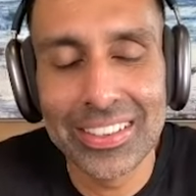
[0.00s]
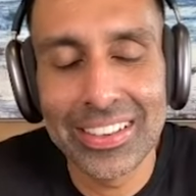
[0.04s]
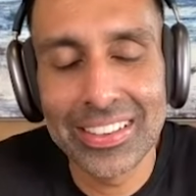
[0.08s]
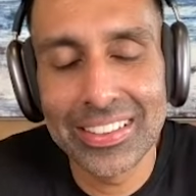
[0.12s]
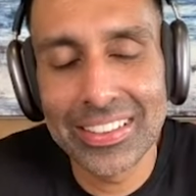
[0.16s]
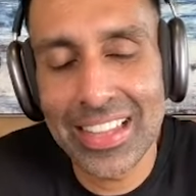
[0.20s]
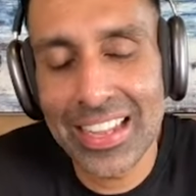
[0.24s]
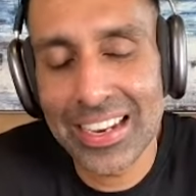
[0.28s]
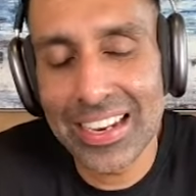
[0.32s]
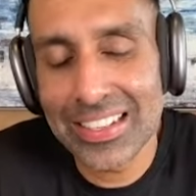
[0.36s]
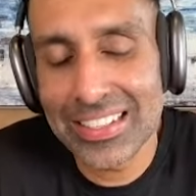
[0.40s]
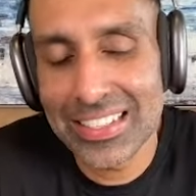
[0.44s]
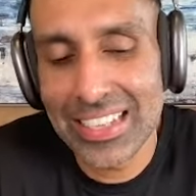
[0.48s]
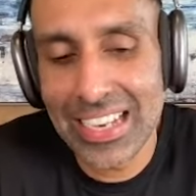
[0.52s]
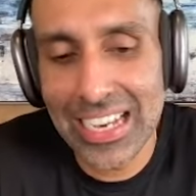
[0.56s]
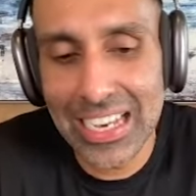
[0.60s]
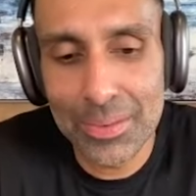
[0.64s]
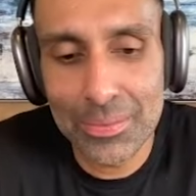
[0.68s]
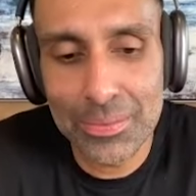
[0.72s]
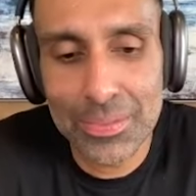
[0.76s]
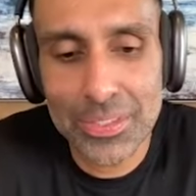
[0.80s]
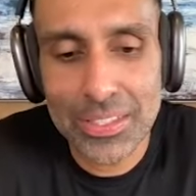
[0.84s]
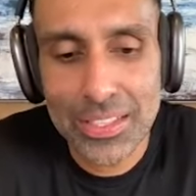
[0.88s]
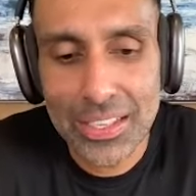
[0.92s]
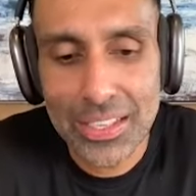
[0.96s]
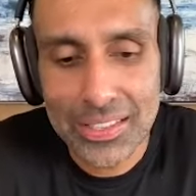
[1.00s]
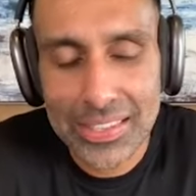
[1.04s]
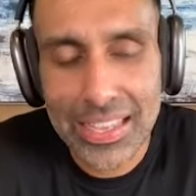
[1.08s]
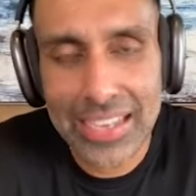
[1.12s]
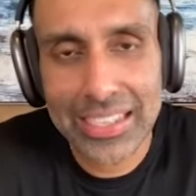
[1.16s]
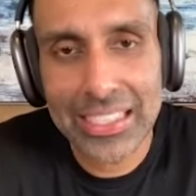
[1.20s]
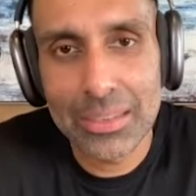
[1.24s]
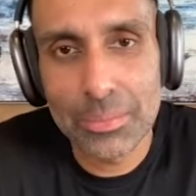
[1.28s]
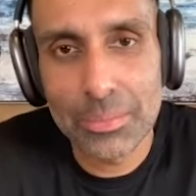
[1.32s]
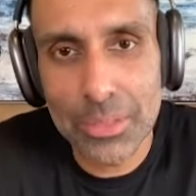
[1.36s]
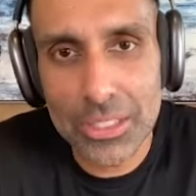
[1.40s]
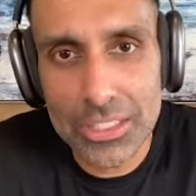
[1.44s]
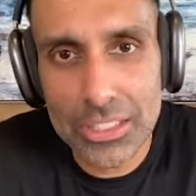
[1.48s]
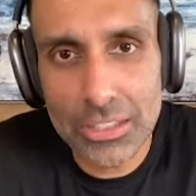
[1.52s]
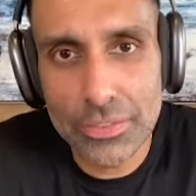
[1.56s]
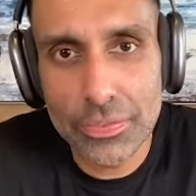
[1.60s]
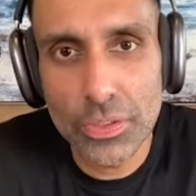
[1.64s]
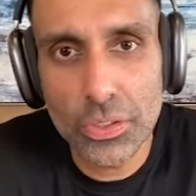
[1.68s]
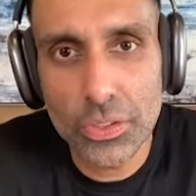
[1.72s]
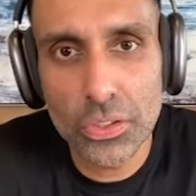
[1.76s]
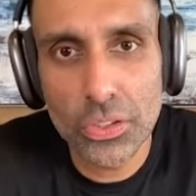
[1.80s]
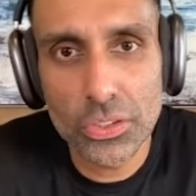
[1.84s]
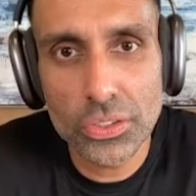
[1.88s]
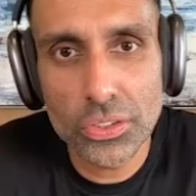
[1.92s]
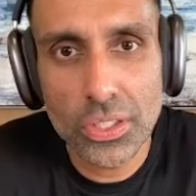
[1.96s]
a lot of times that can be
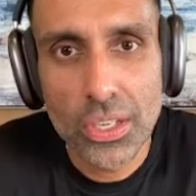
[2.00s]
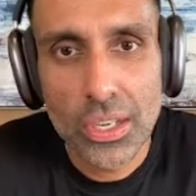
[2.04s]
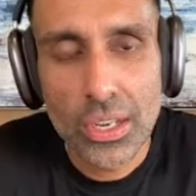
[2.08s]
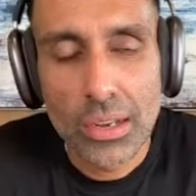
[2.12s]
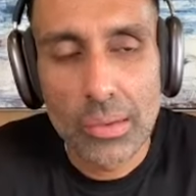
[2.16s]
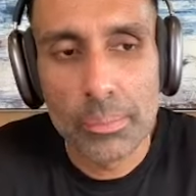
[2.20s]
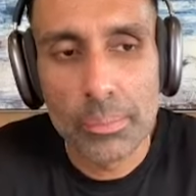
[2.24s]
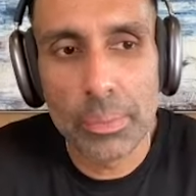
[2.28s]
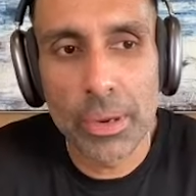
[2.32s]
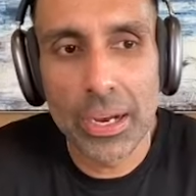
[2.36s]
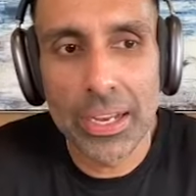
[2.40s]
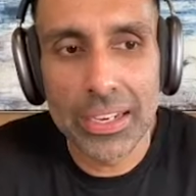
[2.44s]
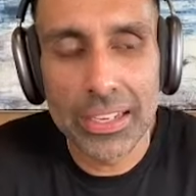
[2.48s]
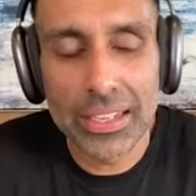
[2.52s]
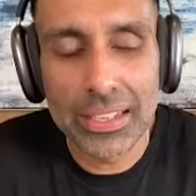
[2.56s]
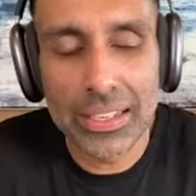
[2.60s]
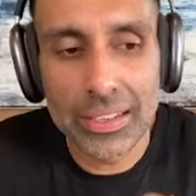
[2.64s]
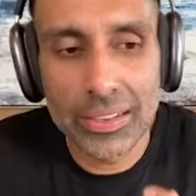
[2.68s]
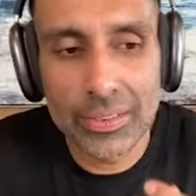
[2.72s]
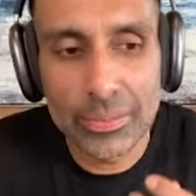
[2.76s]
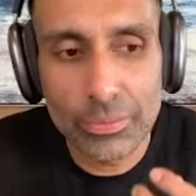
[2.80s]
difficult but